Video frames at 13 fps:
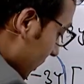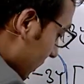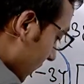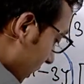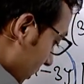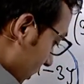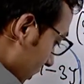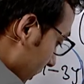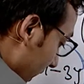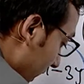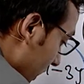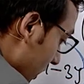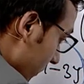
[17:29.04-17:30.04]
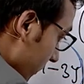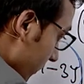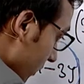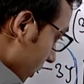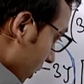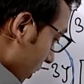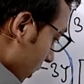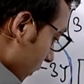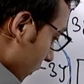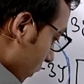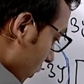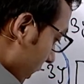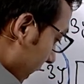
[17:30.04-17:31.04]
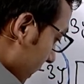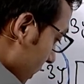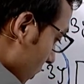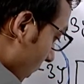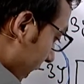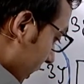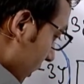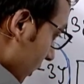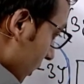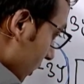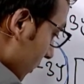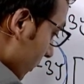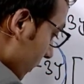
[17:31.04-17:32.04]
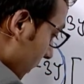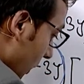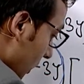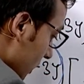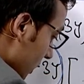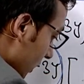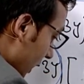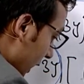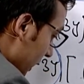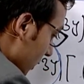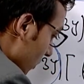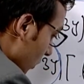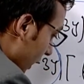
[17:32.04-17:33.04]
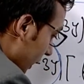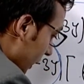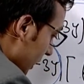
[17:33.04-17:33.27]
10? Negative 4xy plus 9y is